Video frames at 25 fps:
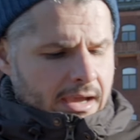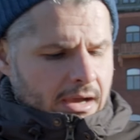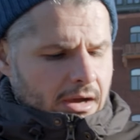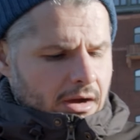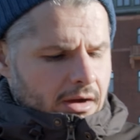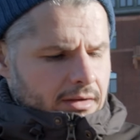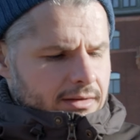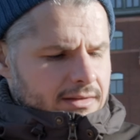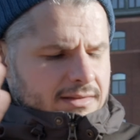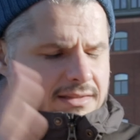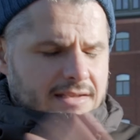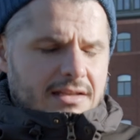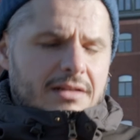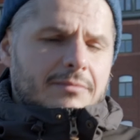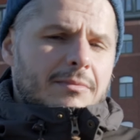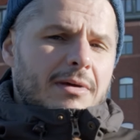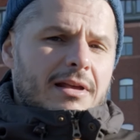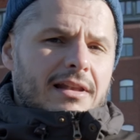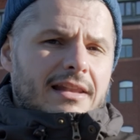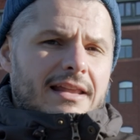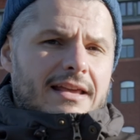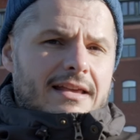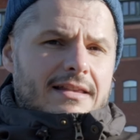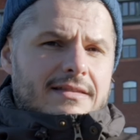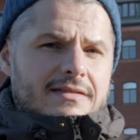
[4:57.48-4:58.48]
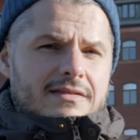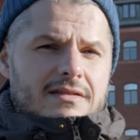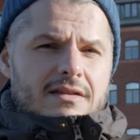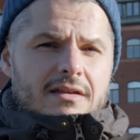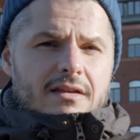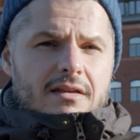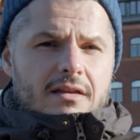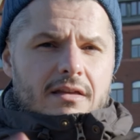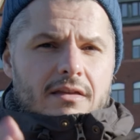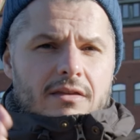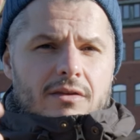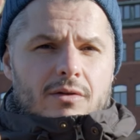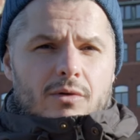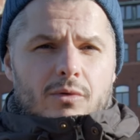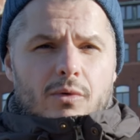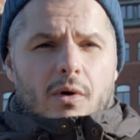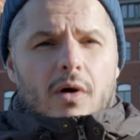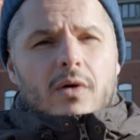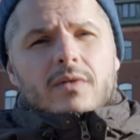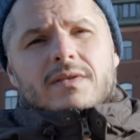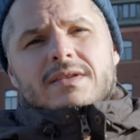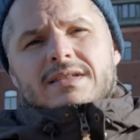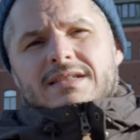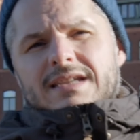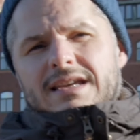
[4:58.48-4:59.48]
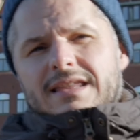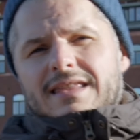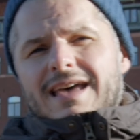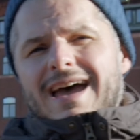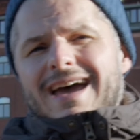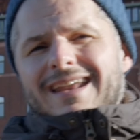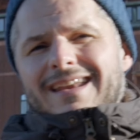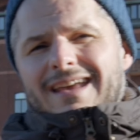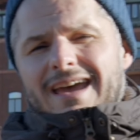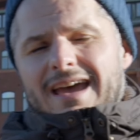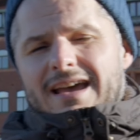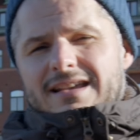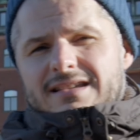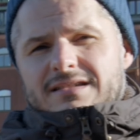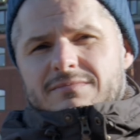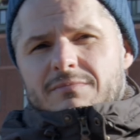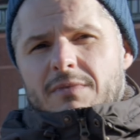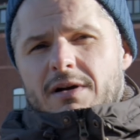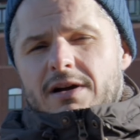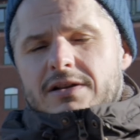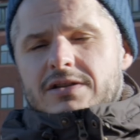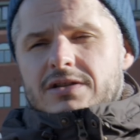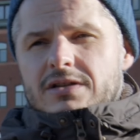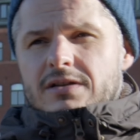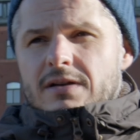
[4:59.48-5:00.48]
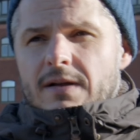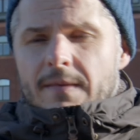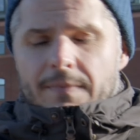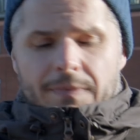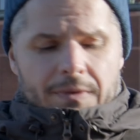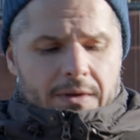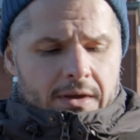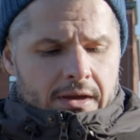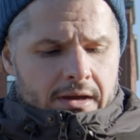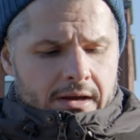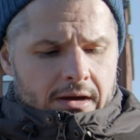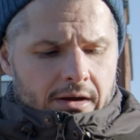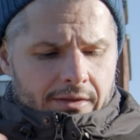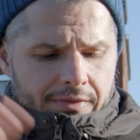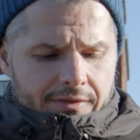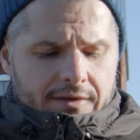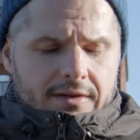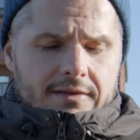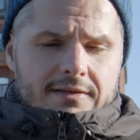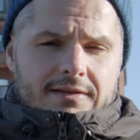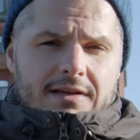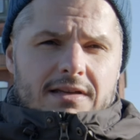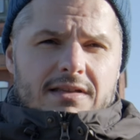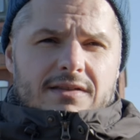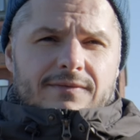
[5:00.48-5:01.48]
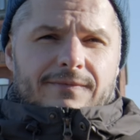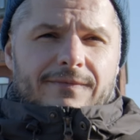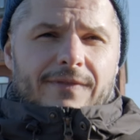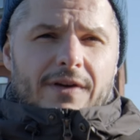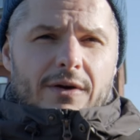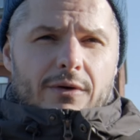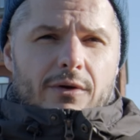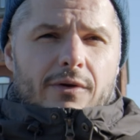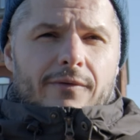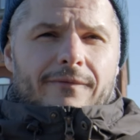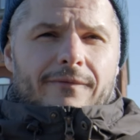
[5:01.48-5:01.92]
On a cinema lens, you won't see that as much. On this, it's very